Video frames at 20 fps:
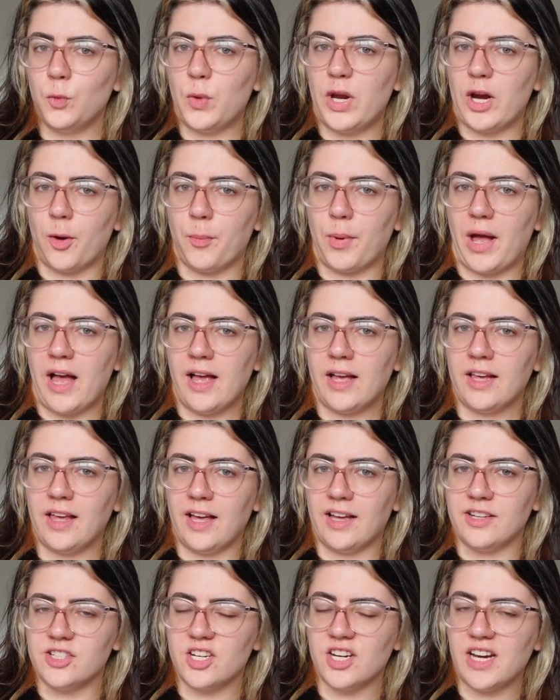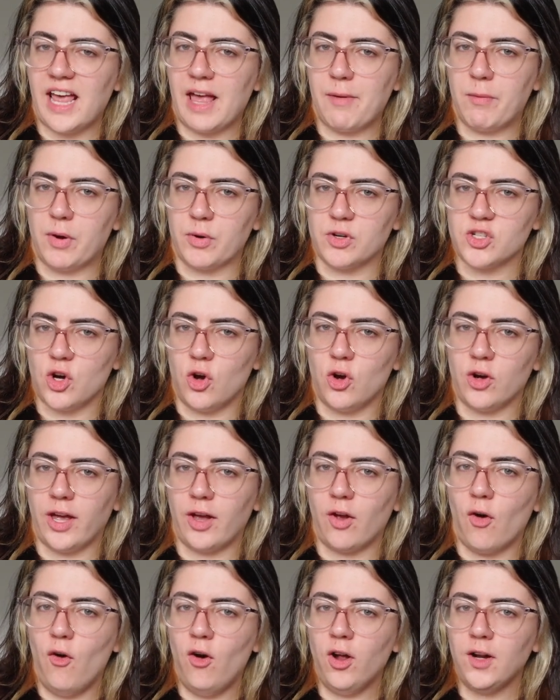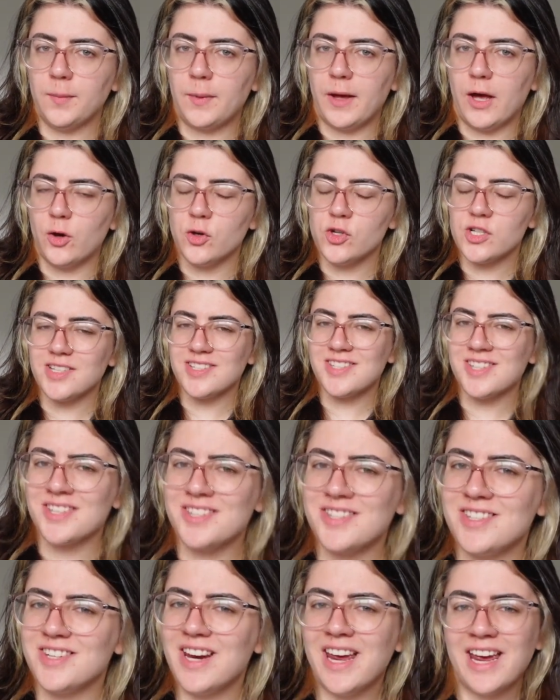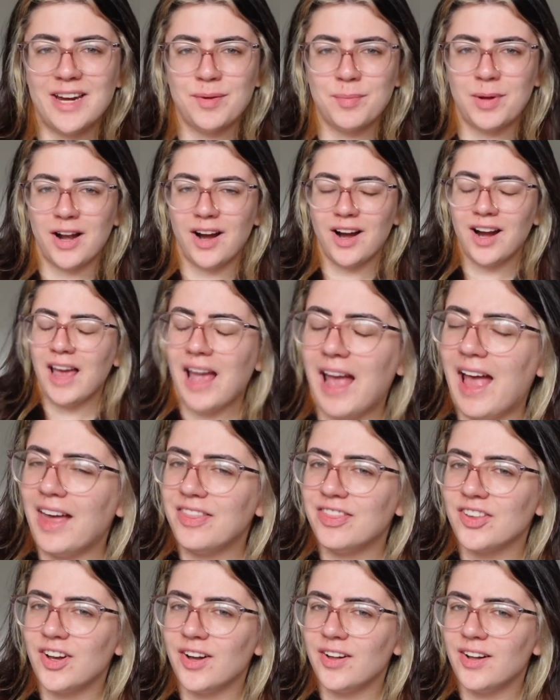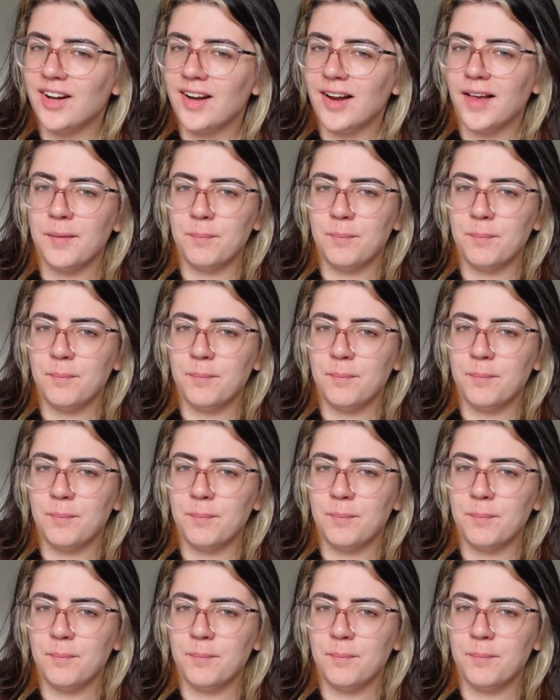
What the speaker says: We are back, and today we are talking all about sustainable ethical